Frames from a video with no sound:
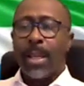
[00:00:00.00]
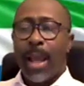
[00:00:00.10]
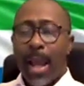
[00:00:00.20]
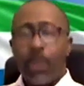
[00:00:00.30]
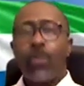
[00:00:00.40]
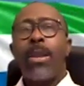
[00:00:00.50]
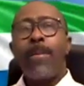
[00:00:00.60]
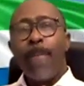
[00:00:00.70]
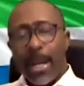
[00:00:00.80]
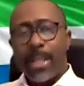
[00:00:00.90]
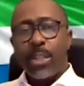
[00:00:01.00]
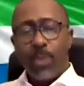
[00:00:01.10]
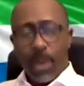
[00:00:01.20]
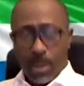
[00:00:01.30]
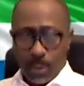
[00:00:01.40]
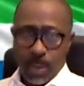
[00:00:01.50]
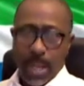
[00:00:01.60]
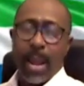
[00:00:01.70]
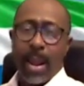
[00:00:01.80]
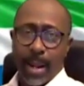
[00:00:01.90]
had we managed what
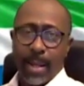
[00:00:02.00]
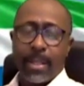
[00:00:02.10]
we had,